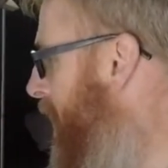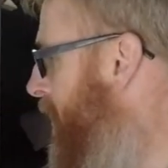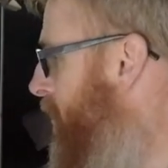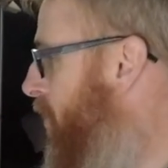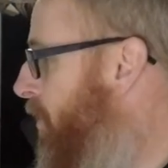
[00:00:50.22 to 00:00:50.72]

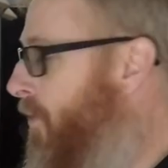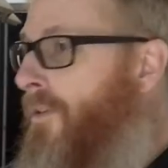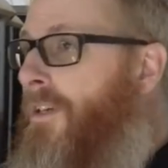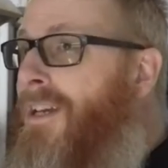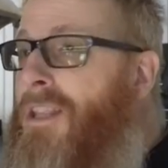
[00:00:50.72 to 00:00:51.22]

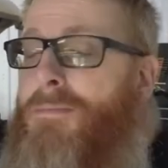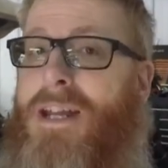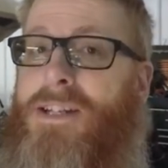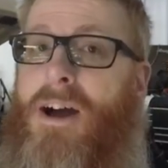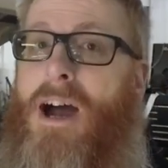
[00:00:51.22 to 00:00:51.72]
So in the
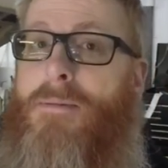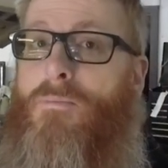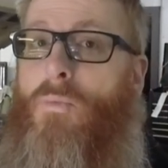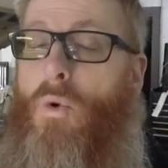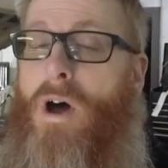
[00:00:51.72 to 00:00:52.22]
meantime,
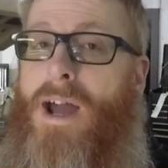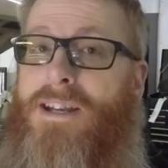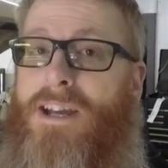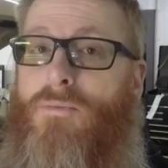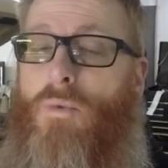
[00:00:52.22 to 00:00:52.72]
what I
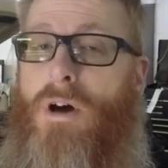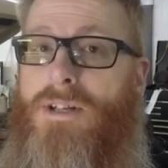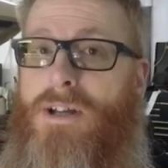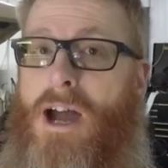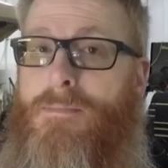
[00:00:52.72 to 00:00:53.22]
did
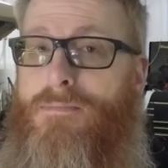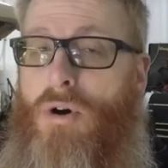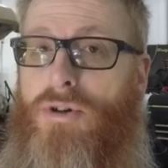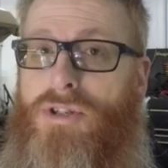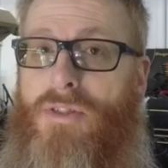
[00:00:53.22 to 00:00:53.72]
was I
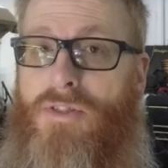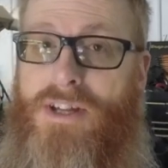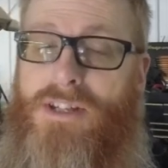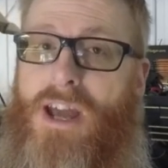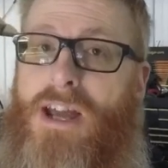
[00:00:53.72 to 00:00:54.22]
posted
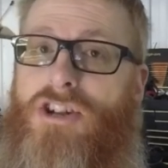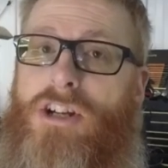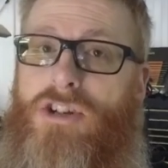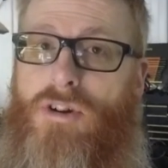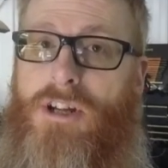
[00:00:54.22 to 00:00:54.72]
this engine
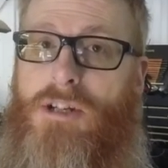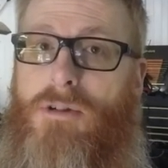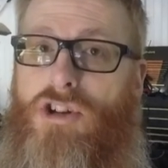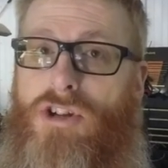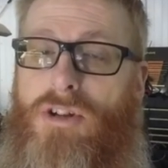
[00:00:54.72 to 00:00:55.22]
and
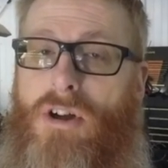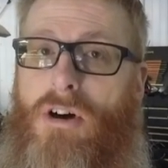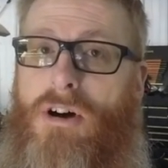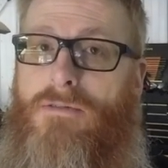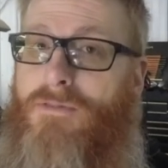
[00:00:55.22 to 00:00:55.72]
transmission
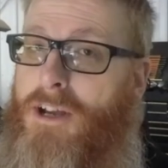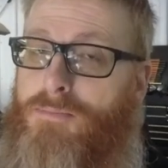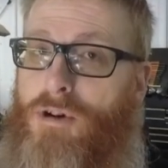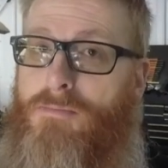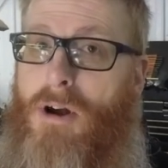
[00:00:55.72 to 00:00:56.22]
on
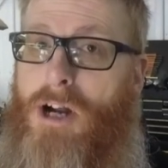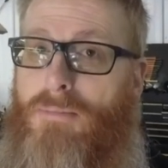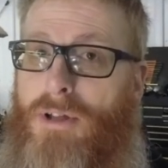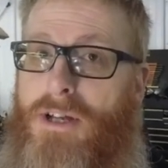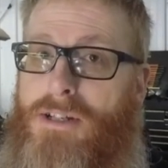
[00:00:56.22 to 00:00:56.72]
Facebook
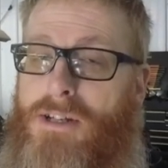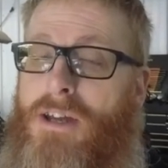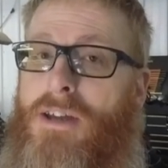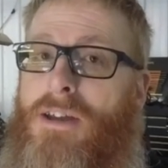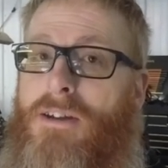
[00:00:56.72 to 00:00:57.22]
Marketplace
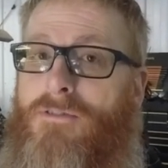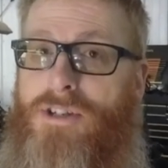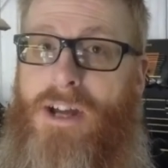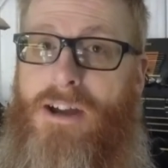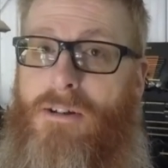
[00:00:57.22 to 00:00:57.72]
for sale.